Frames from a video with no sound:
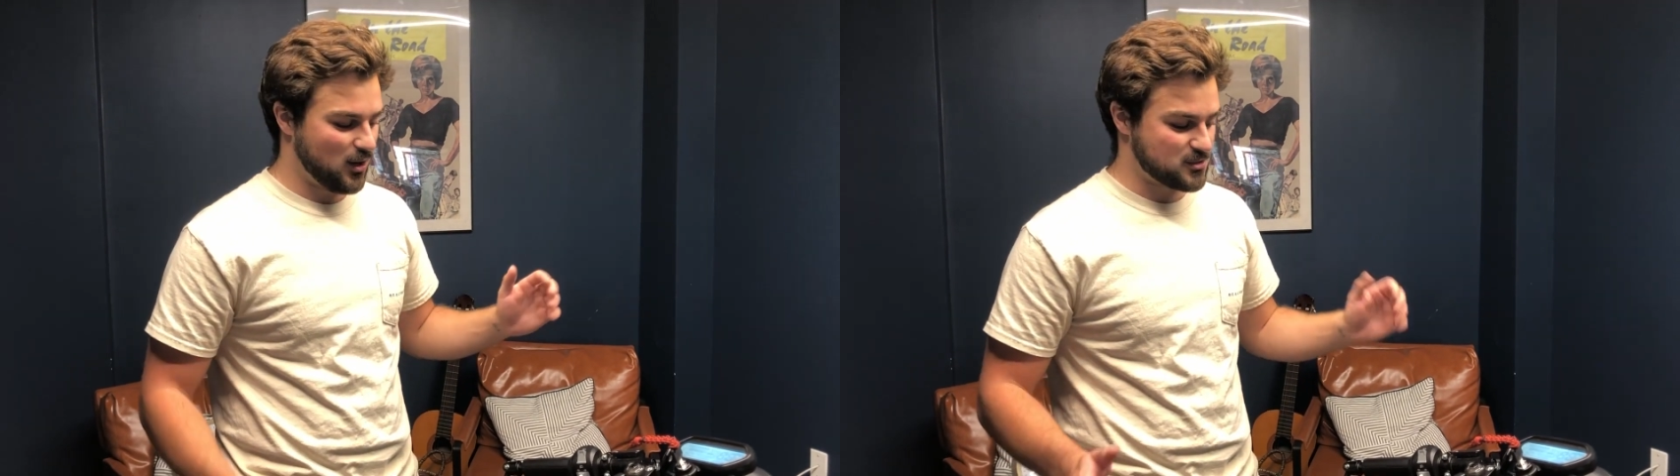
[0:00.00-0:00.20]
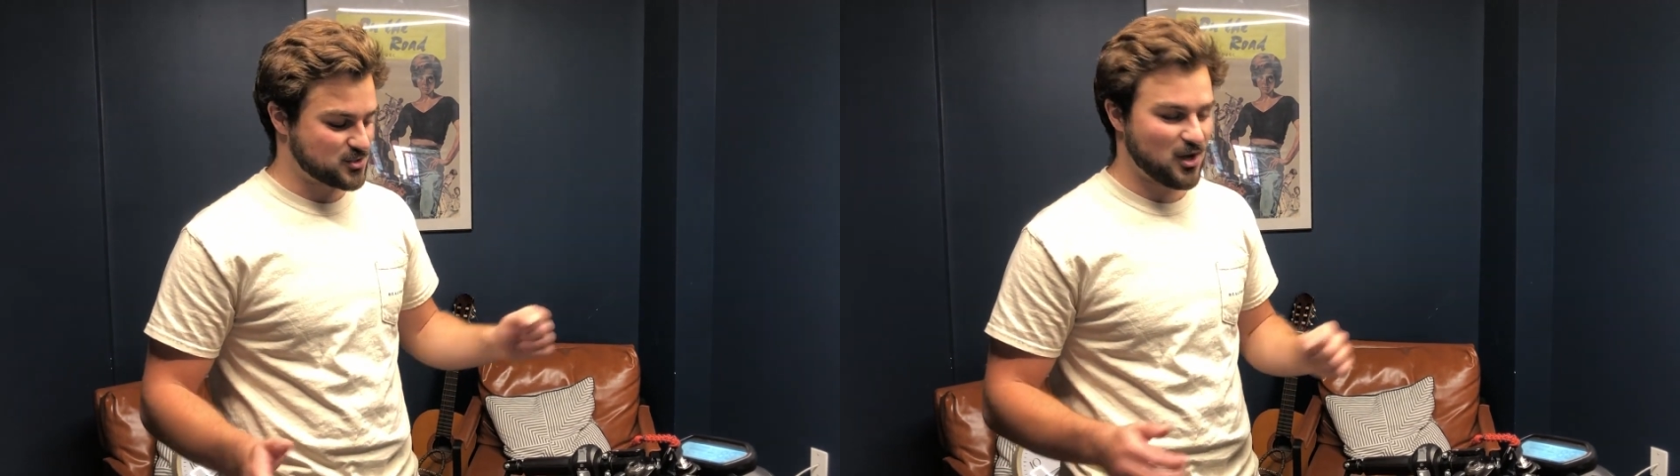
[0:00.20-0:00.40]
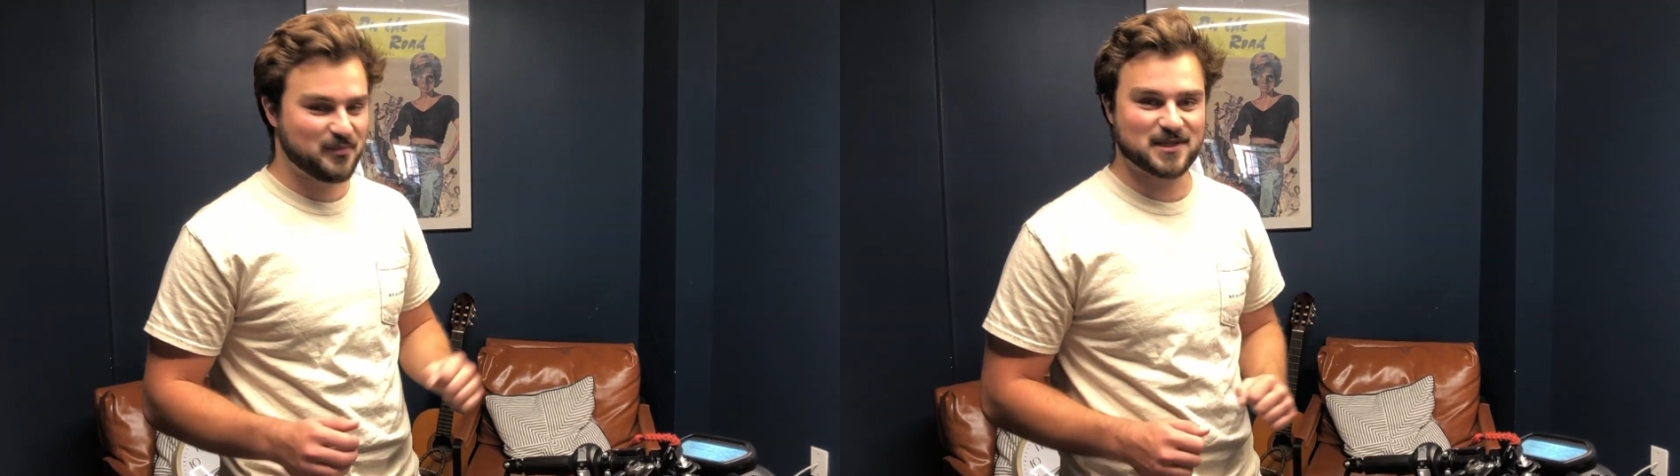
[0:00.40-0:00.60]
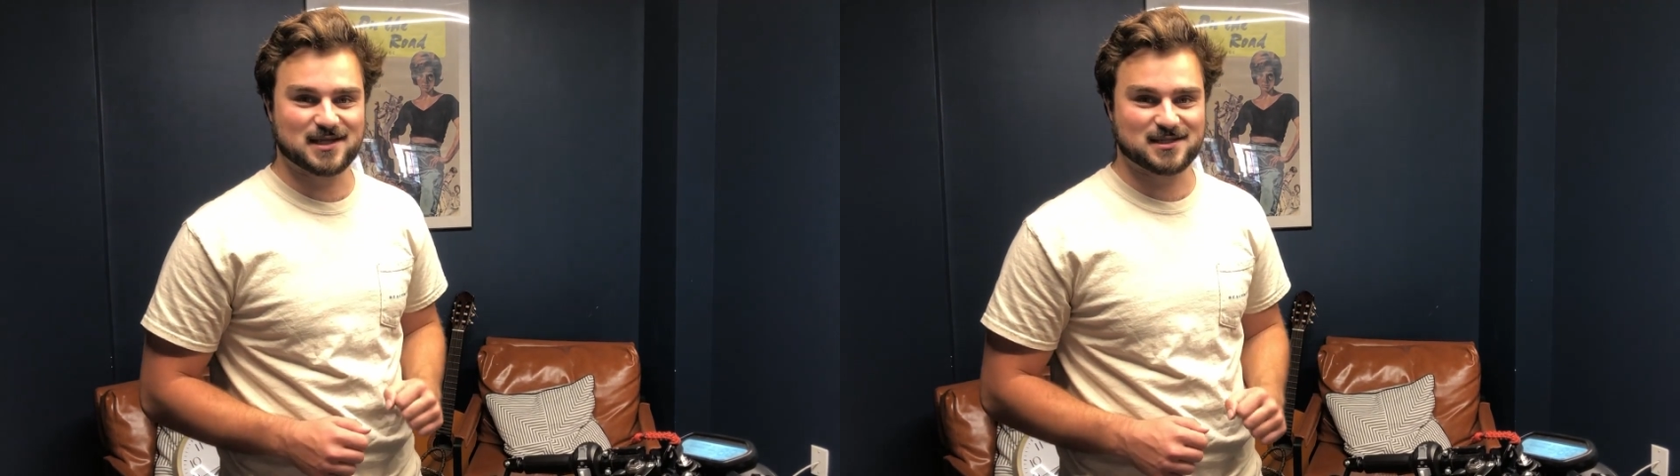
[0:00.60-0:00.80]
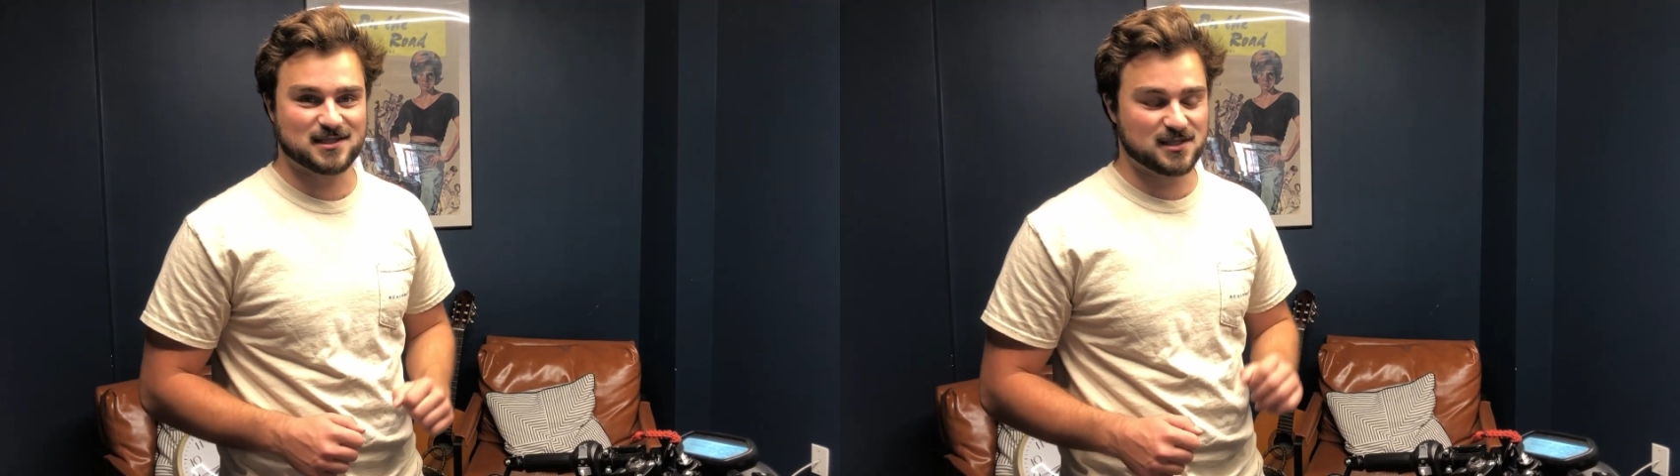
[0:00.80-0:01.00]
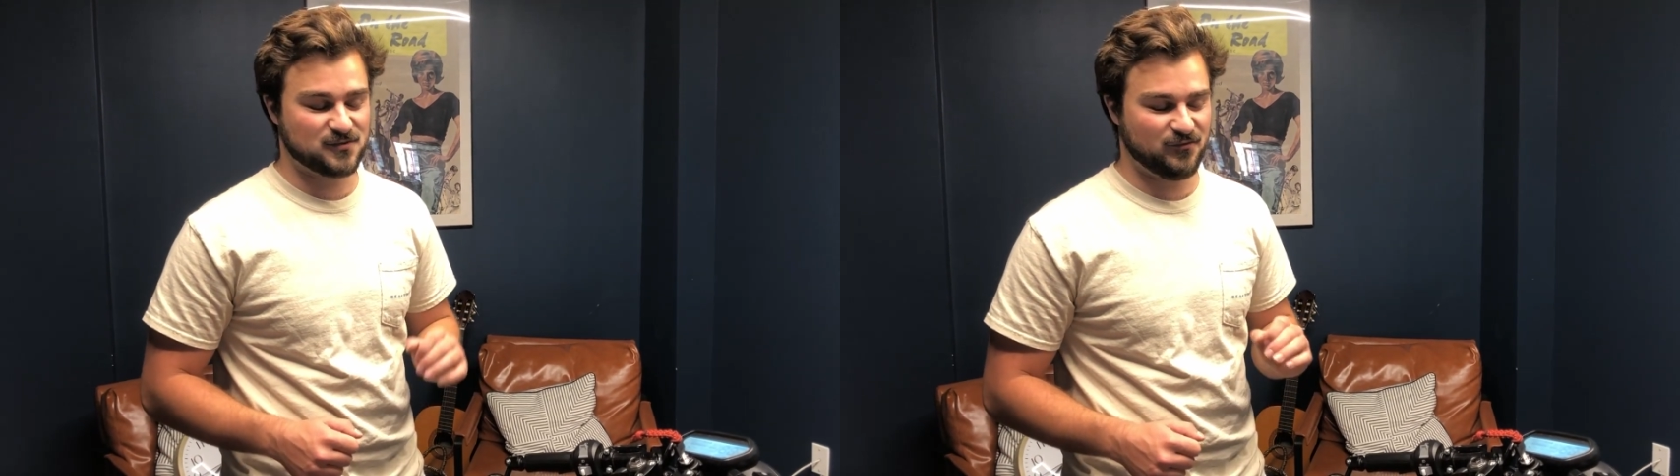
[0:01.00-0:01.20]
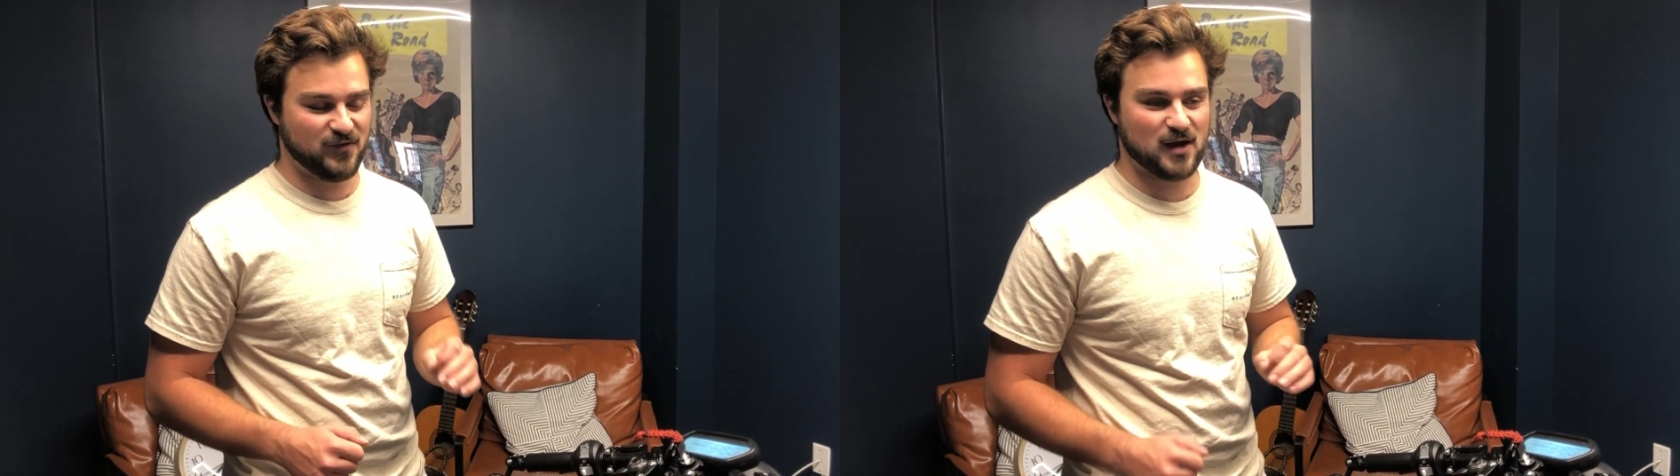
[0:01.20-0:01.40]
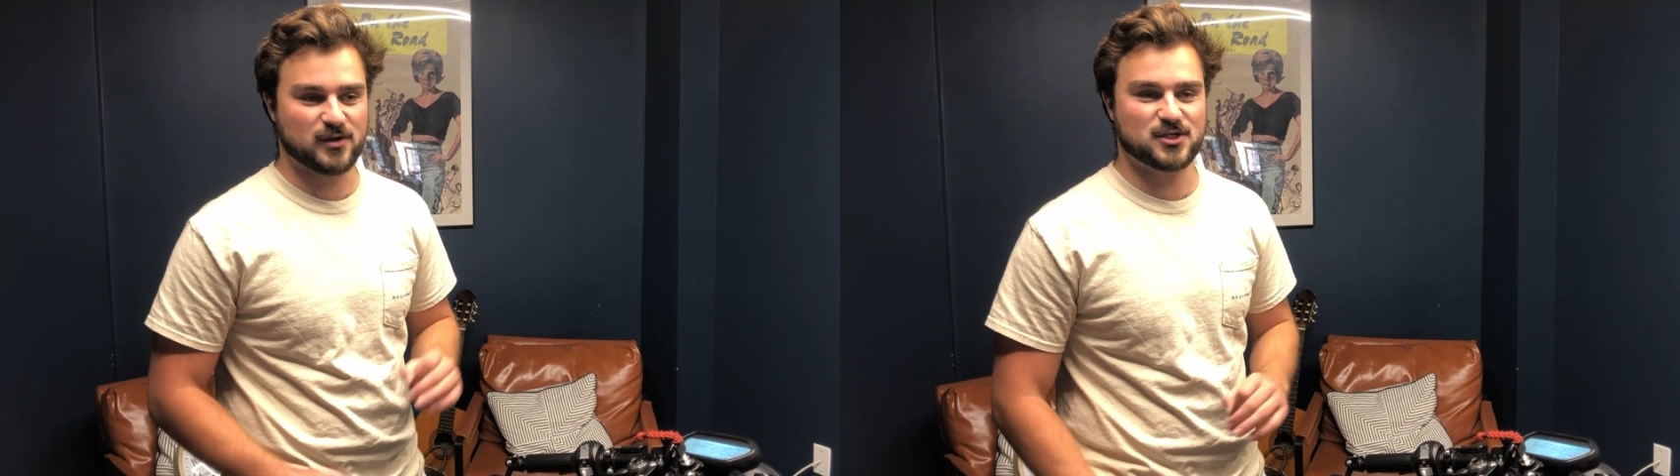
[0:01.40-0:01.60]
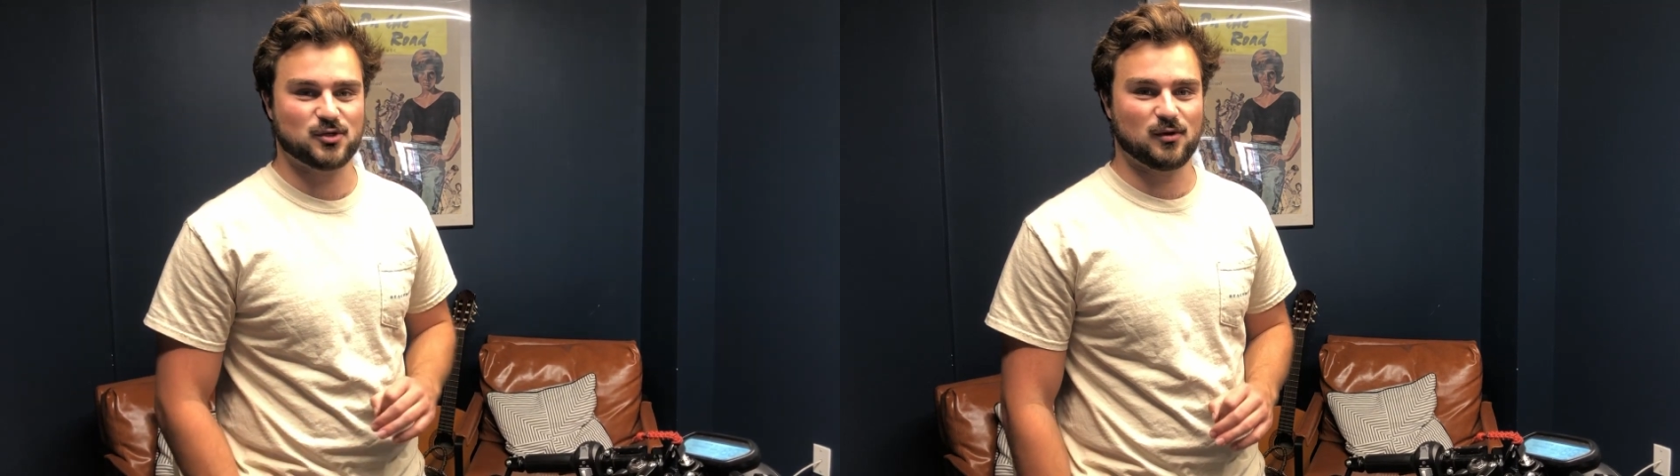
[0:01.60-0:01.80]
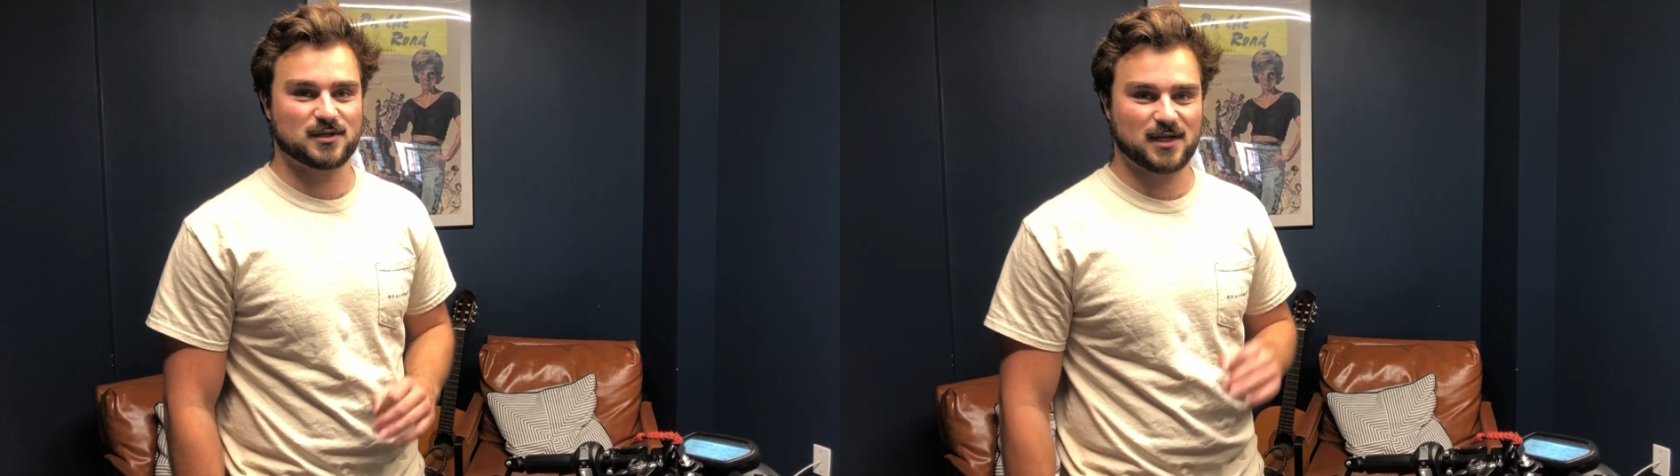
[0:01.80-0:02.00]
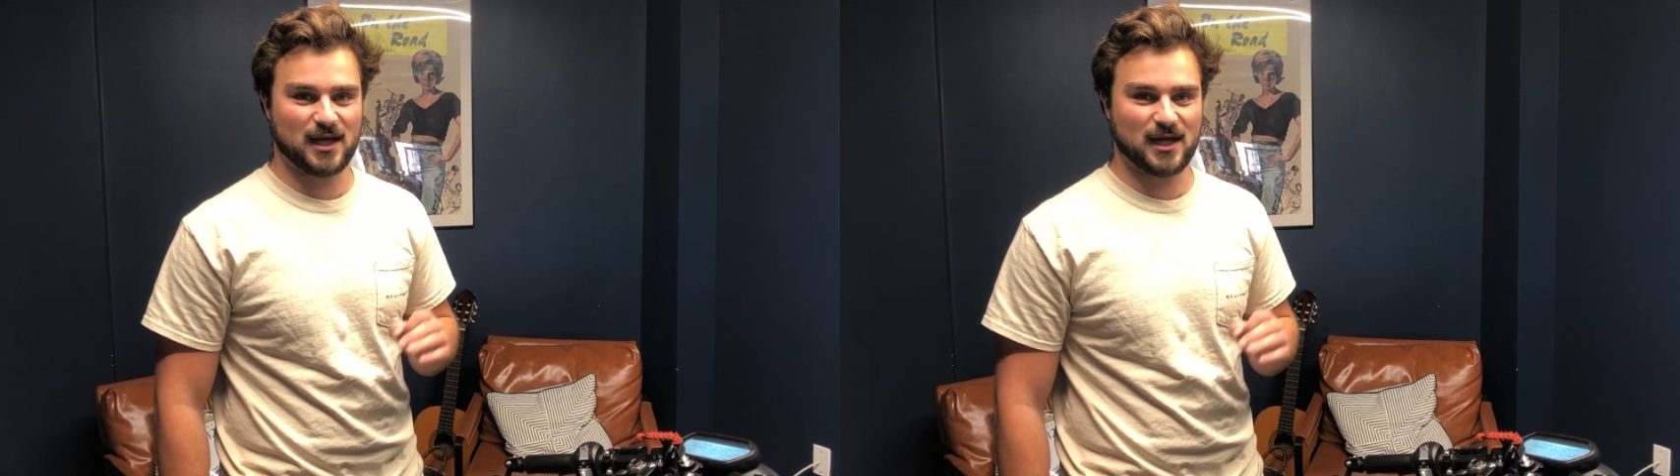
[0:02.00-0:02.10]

our stopping distance is very short,